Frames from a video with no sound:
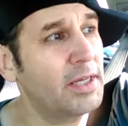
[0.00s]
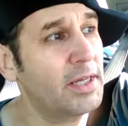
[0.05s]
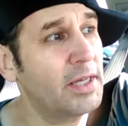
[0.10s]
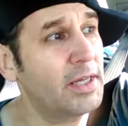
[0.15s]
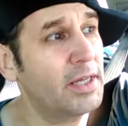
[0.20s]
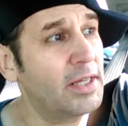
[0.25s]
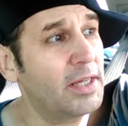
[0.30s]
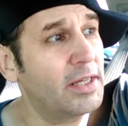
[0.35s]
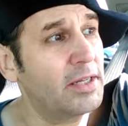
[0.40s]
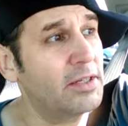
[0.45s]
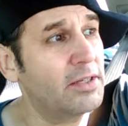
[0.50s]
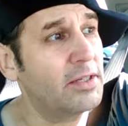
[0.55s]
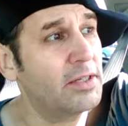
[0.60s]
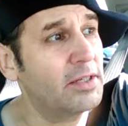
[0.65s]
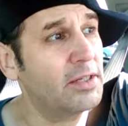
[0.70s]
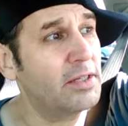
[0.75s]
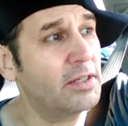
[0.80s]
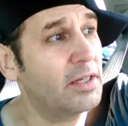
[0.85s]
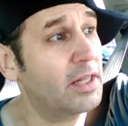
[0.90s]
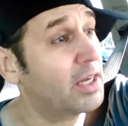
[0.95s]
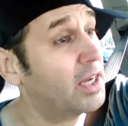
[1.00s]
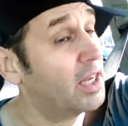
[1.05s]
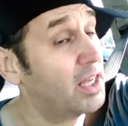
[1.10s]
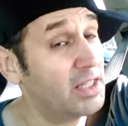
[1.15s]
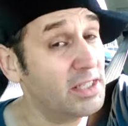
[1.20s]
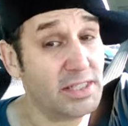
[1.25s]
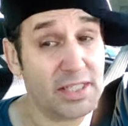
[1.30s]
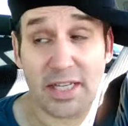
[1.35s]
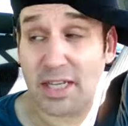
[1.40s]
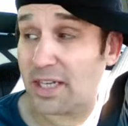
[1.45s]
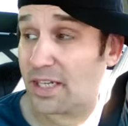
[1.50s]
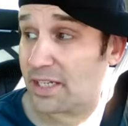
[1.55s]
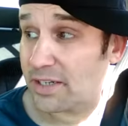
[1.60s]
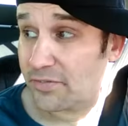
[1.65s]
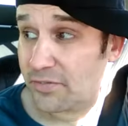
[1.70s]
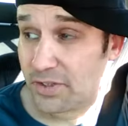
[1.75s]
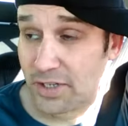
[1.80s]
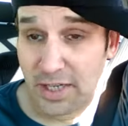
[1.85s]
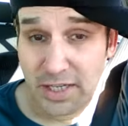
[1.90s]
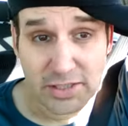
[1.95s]
And like I said,
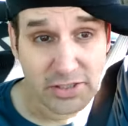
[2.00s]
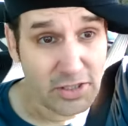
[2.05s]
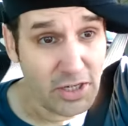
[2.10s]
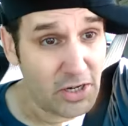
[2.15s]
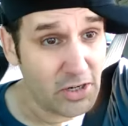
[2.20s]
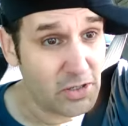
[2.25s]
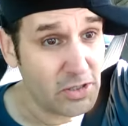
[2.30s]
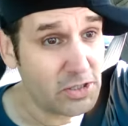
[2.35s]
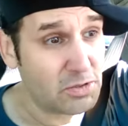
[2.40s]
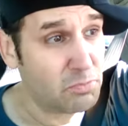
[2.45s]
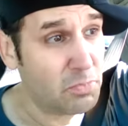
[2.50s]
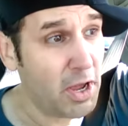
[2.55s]
if the gang stalkers